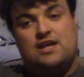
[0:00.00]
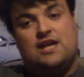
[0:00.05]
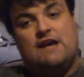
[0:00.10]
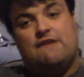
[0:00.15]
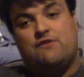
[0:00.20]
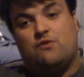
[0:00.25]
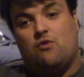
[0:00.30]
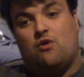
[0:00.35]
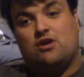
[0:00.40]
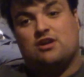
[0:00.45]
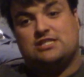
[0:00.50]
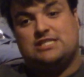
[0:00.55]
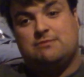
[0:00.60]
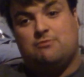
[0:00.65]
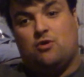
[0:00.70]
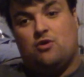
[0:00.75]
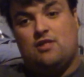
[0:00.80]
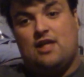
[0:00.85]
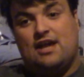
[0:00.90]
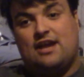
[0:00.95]
If you want to see
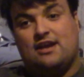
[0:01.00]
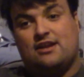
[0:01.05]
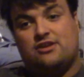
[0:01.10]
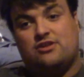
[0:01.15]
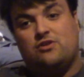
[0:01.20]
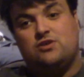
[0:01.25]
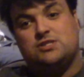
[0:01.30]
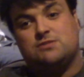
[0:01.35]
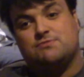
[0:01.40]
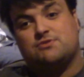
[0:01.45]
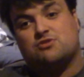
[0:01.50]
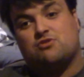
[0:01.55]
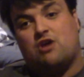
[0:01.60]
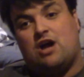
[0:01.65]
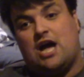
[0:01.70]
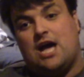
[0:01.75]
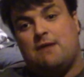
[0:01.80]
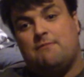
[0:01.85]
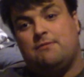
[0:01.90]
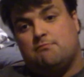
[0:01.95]
more like it, do
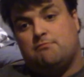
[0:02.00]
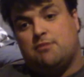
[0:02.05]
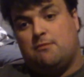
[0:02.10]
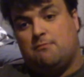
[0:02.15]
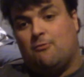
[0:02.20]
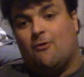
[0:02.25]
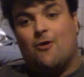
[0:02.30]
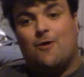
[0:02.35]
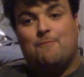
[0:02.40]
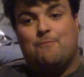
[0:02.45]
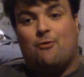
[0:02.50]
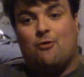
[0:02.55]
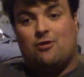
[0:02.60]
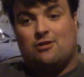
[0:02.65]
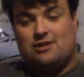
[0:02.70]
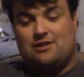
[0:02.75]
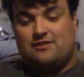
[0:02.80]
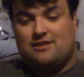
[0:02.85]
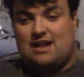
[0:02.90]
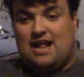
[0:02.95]
subscribe. But more
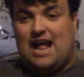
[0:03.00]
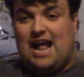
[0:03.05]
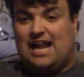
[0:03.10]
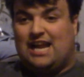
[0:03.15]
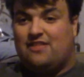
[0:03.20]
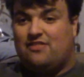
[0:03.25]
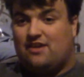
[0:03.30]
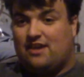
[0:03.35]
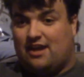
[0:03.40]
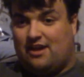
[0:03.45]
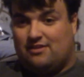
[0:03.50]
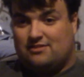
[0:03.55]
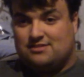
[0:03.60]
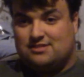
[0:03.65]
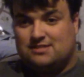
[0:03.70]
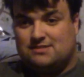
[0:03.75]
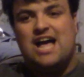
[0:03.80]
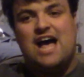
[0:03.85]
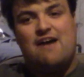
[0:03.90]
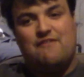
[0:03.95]
importantly than anything
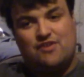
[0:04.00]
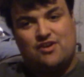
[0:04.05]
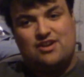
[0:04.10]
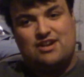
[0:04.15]
else, have a good